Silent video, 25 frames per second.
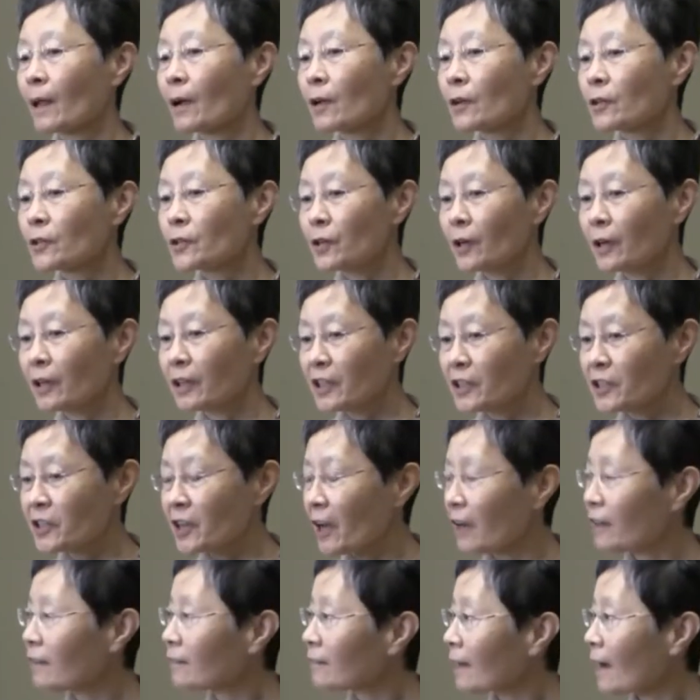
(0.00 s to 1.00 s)
So in the
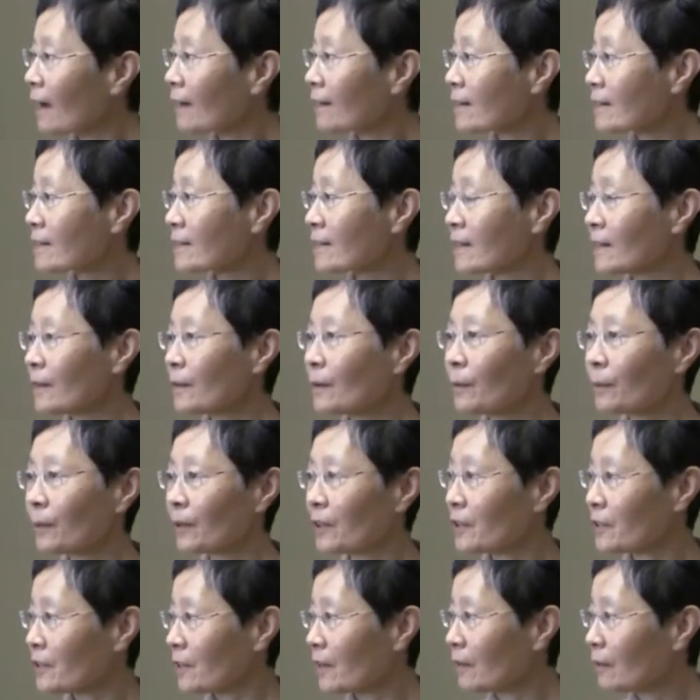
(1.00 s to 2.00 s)
Qing dynasty,
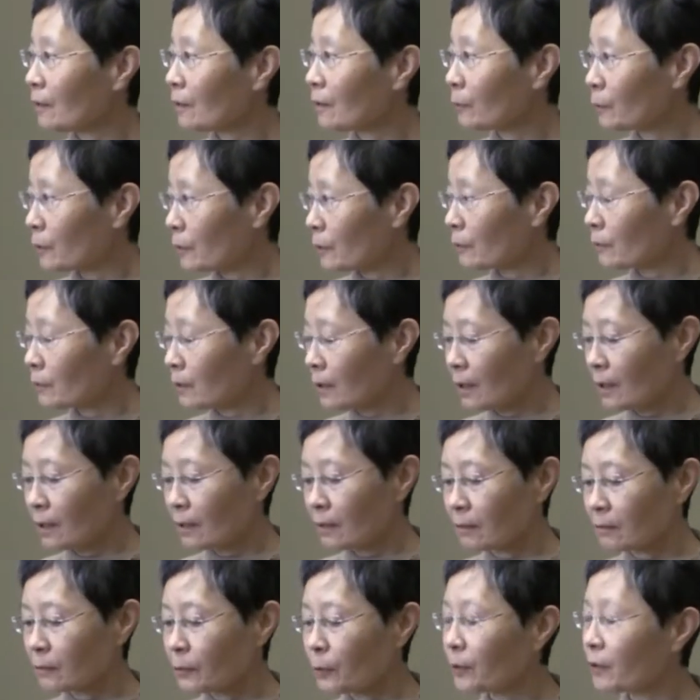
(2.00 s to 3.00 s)
when the Qing
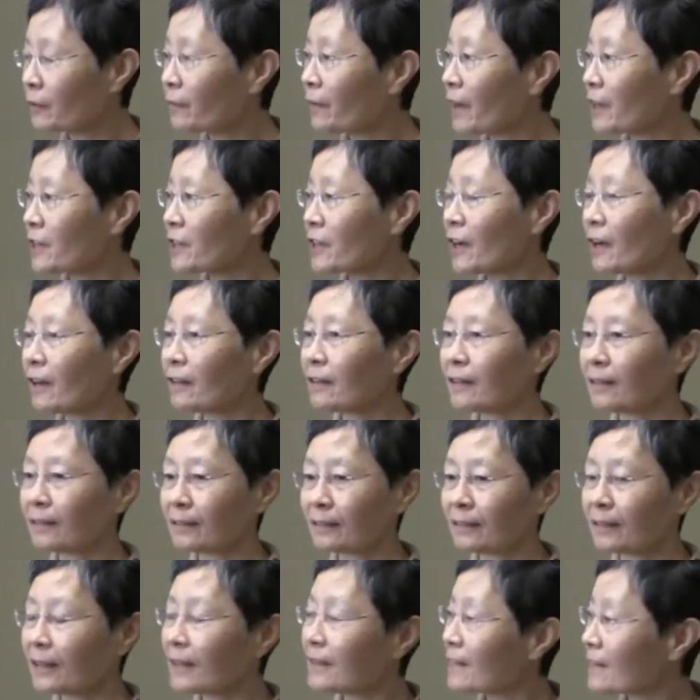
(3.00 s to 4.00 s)
uh, unified China,
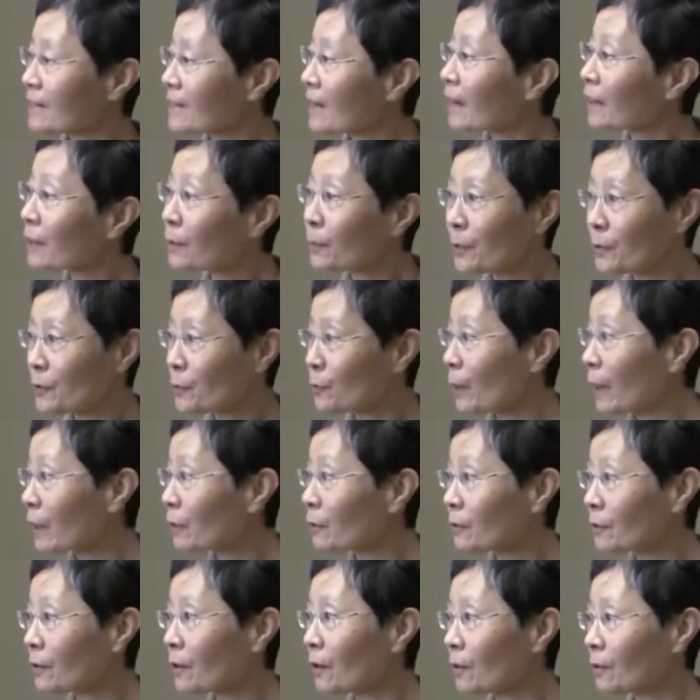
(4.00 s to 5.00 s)
they decided which way
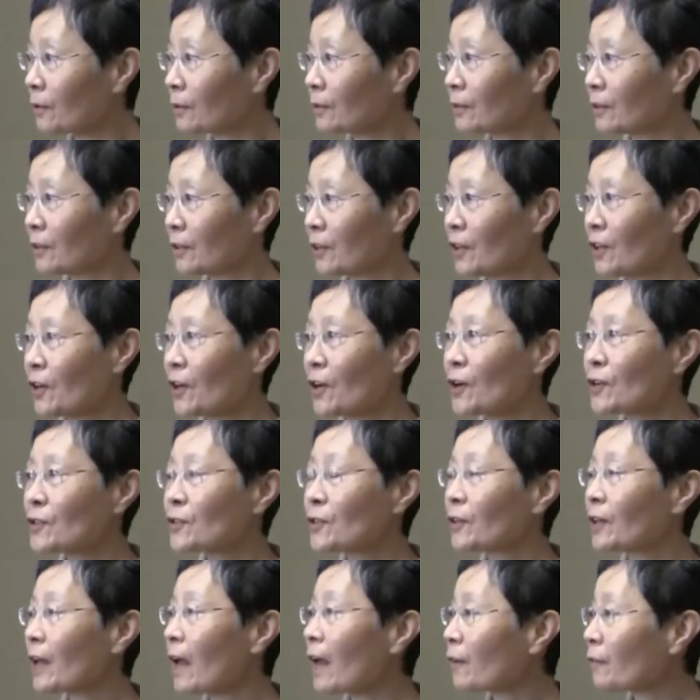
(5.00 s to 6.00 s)
to go.
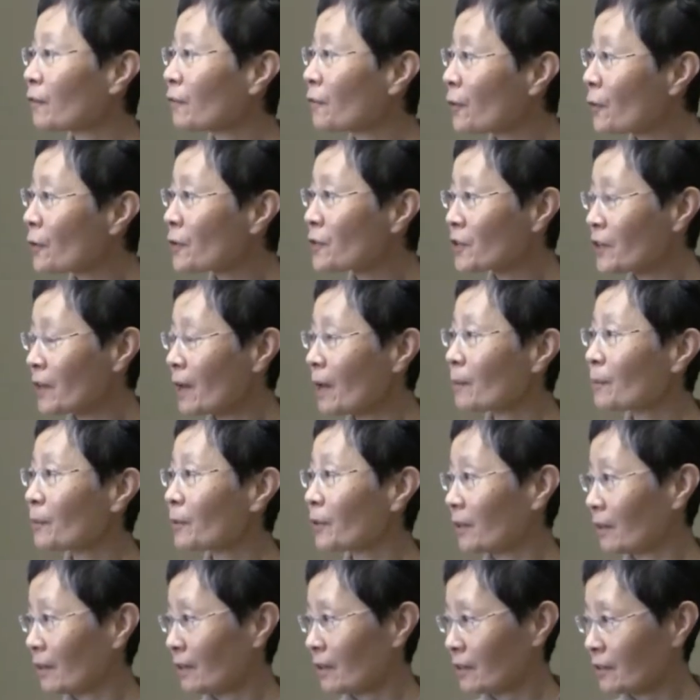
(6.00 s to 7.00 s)
So the first
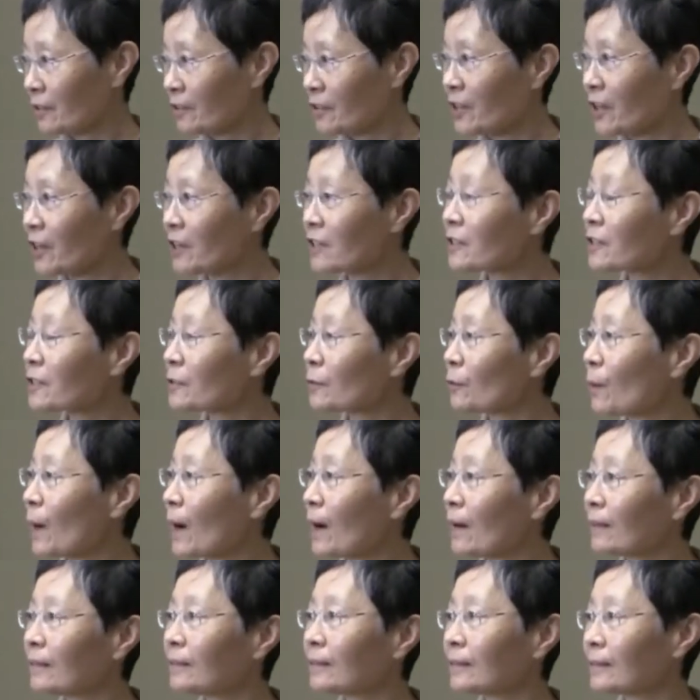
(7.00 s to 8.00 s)
emperor, the Qin Shi
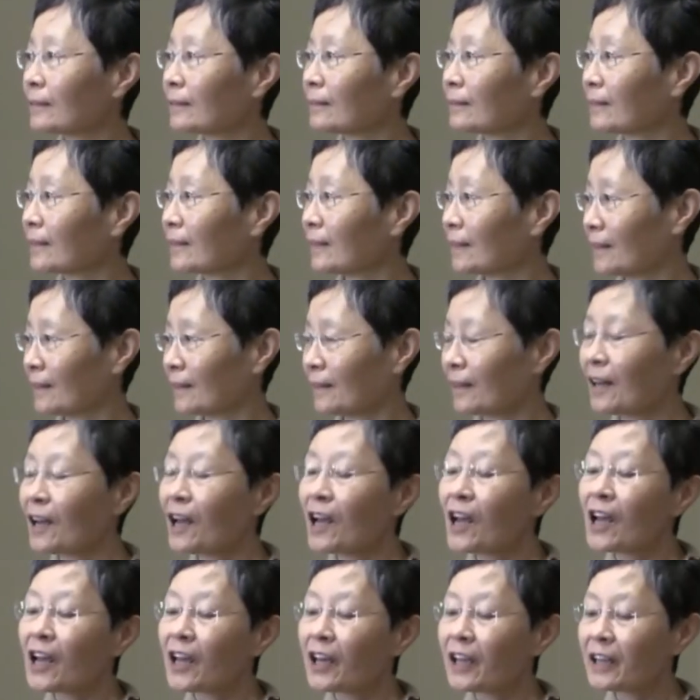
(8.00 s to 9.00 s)
Huang, the,
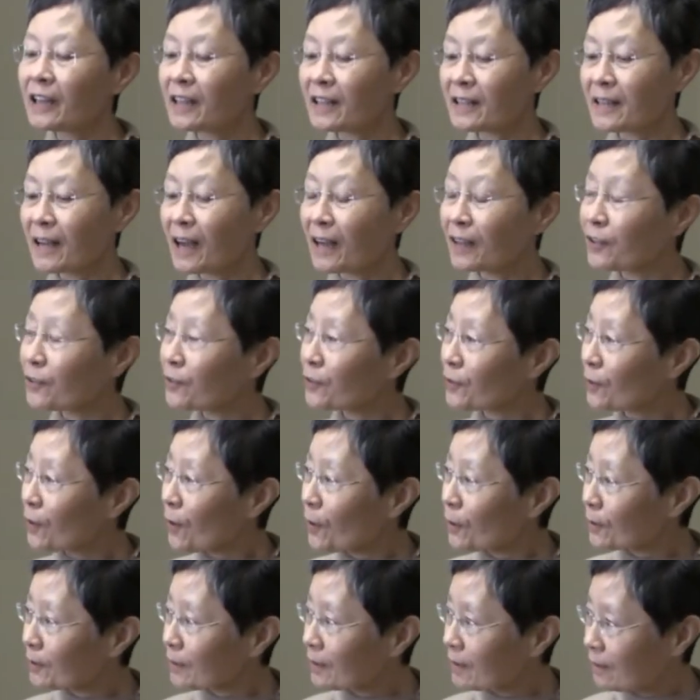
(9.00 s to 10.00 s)
he decided to
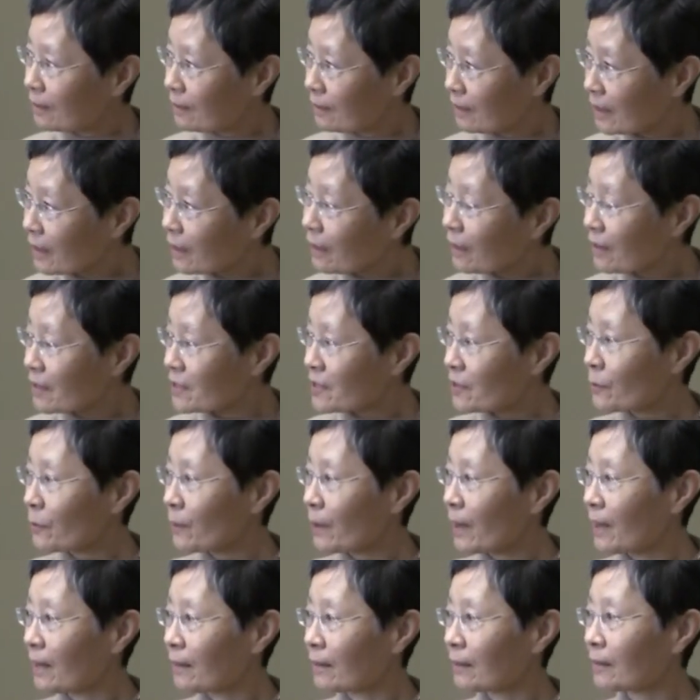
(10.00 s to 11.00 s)
go the legalist
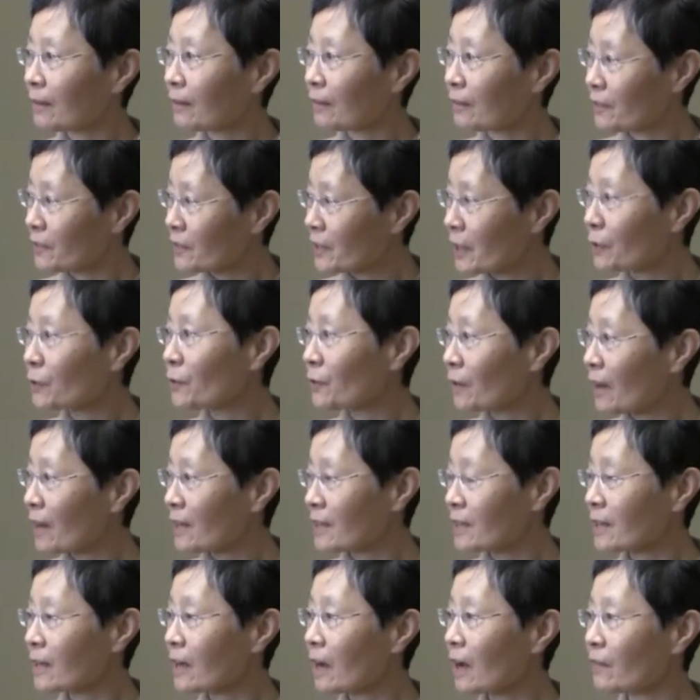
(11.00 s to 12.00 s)
way, a
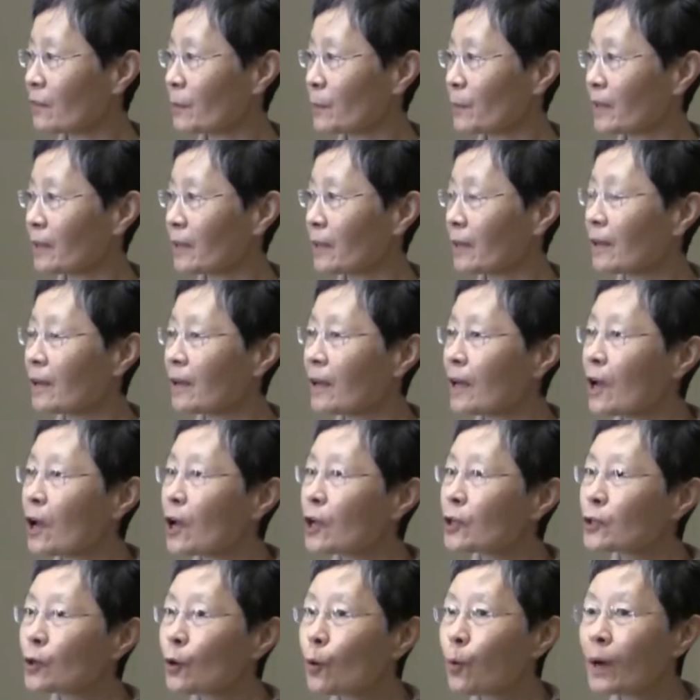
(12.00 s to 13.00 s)
centralized government.
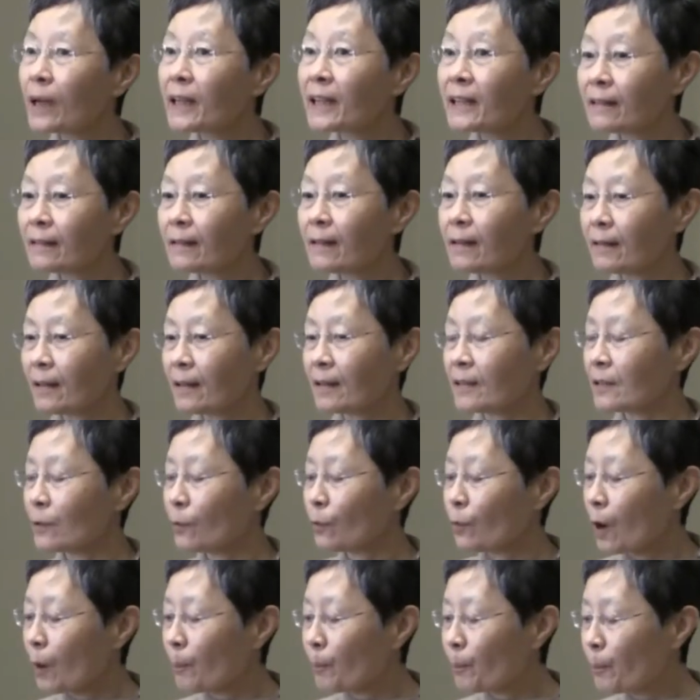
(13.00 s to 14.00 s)
So what he did, he
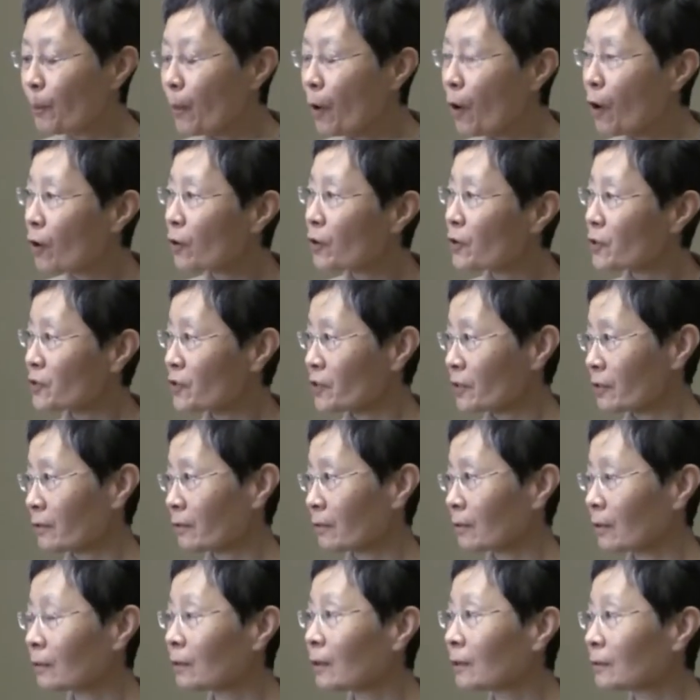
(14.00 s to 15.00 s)
abolished
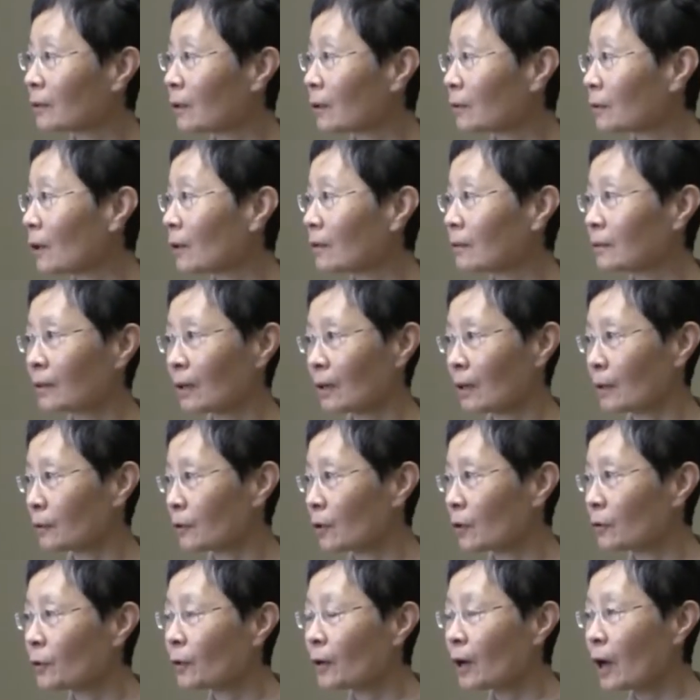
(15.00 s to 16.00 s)
the, the total, uh,
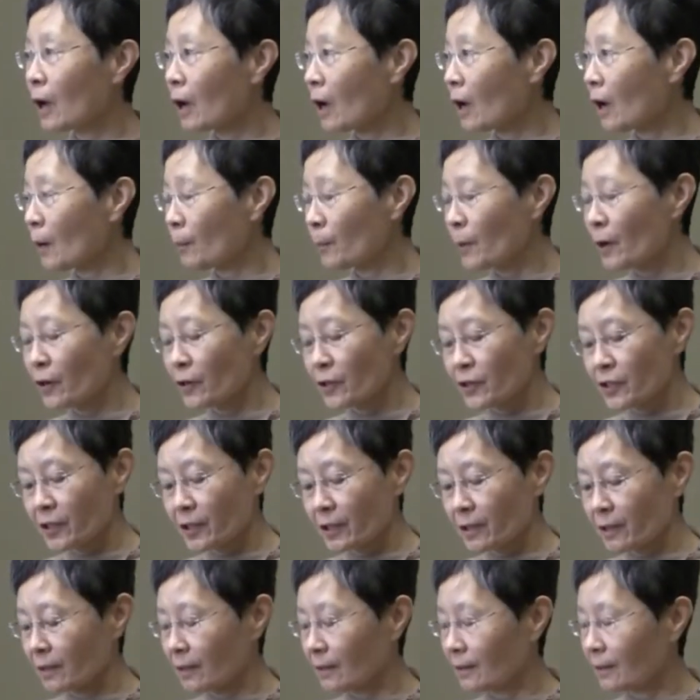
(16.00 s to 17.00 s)
total abolished
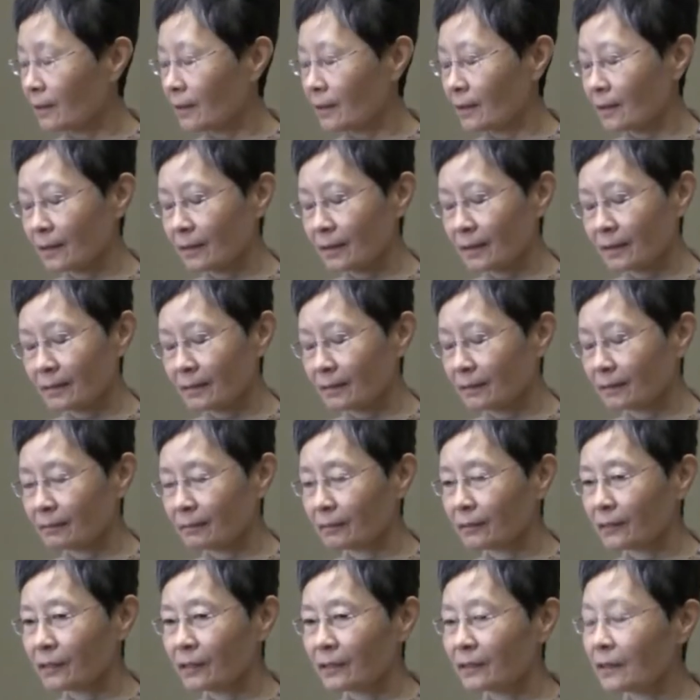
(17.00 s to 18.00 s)
the,
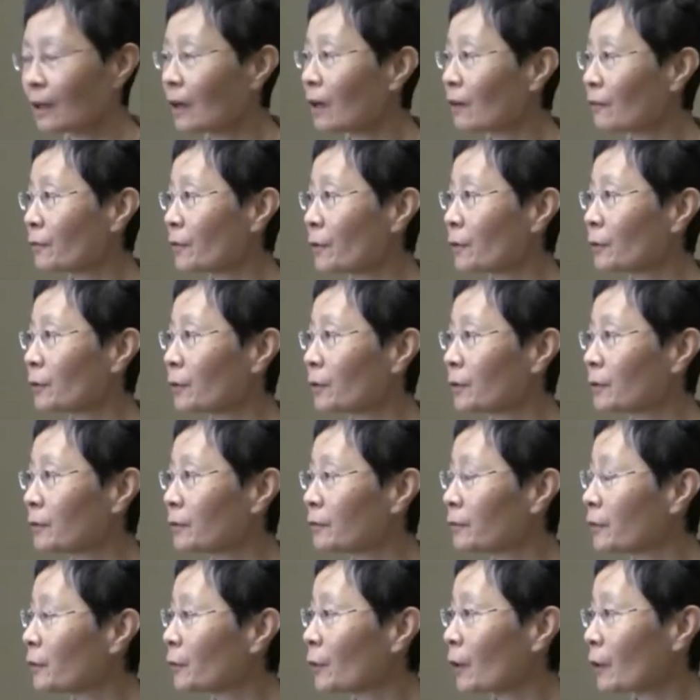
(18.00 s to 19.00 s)
the uh, feudal
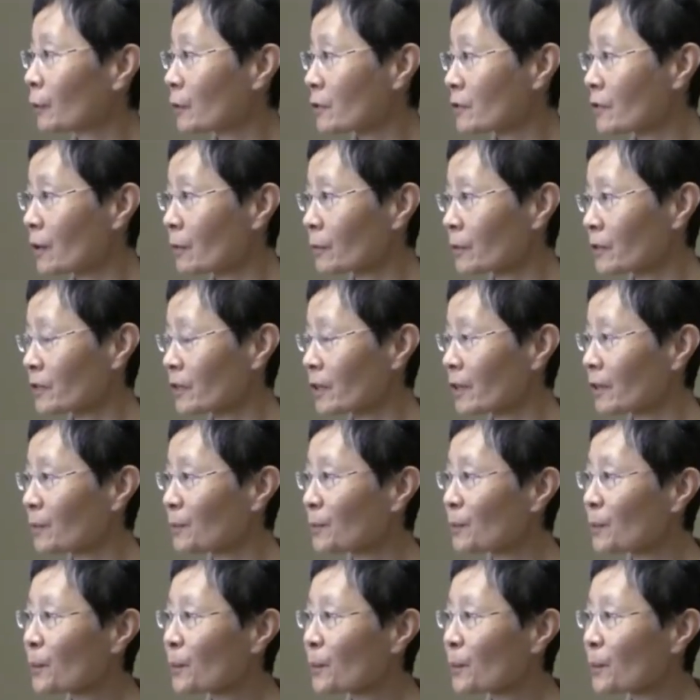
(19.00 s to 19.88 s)
feudal aristocracy.